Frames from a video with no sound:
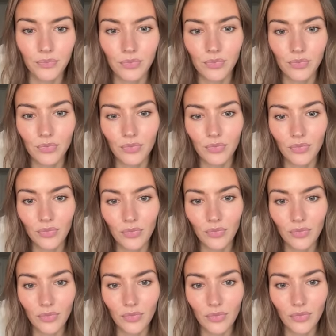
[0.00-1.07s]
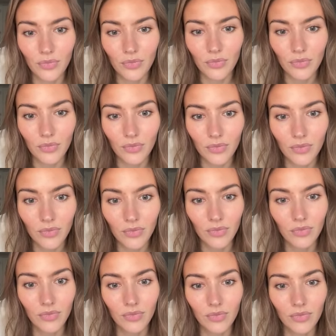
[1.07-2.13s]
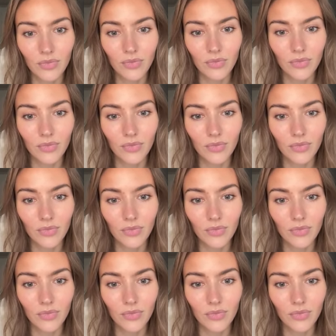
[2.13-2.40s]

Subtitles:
Nothing is said.